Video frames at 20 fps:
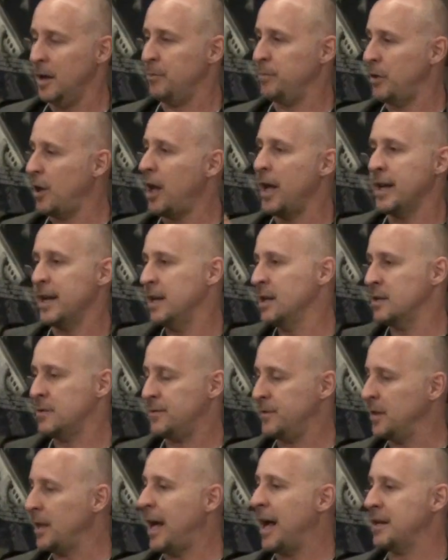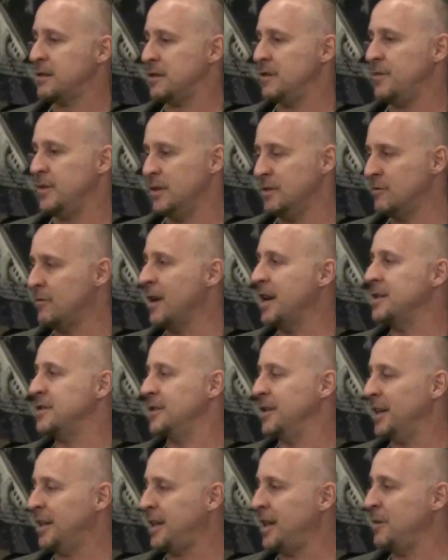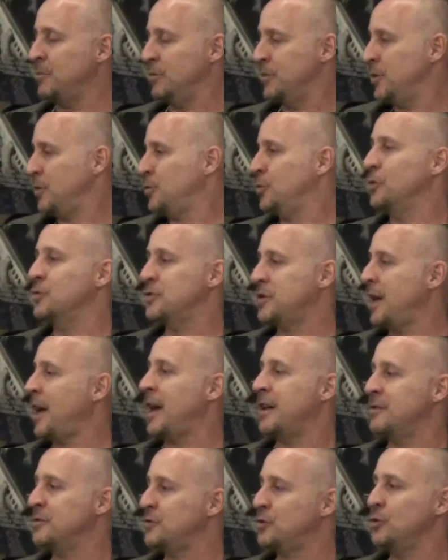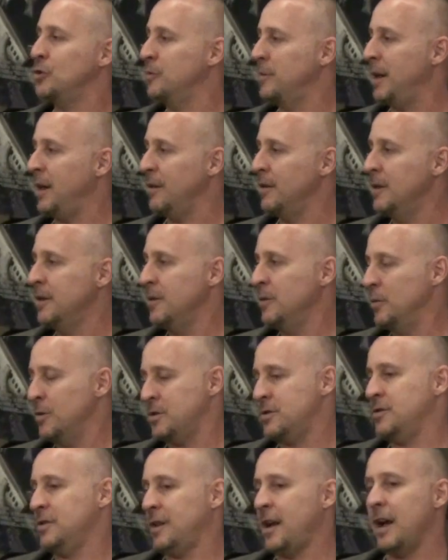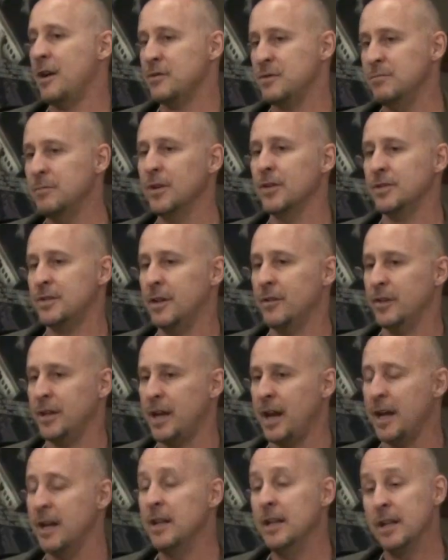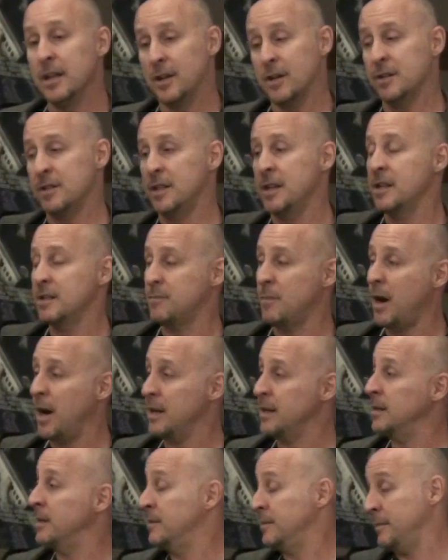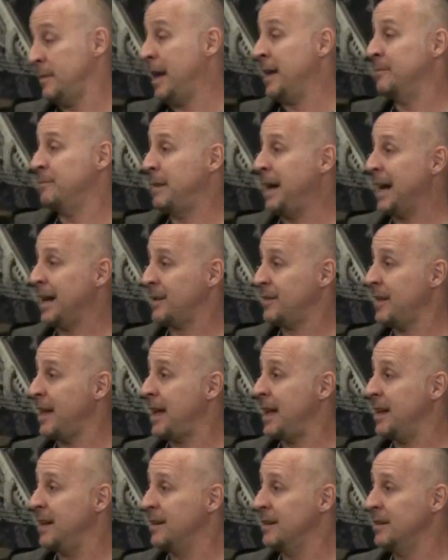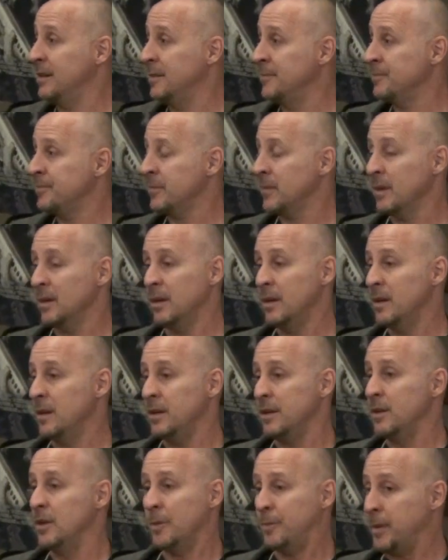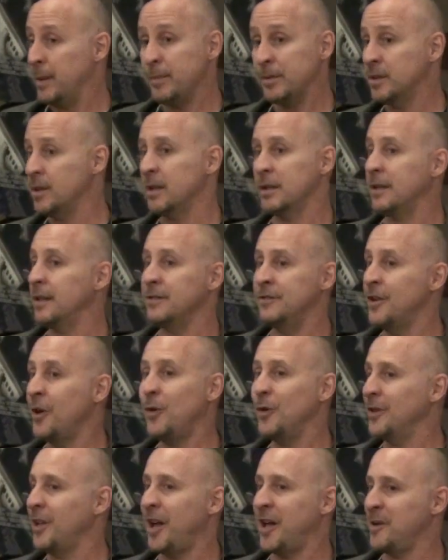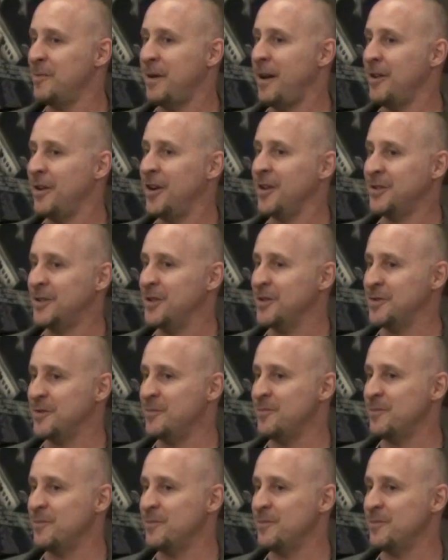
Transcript: applying his philosophy to raising a kid with the tools he had in his tool belt, which is a guy who's a military guy. Because in his mind, and back then, people didn't know a lot about autism.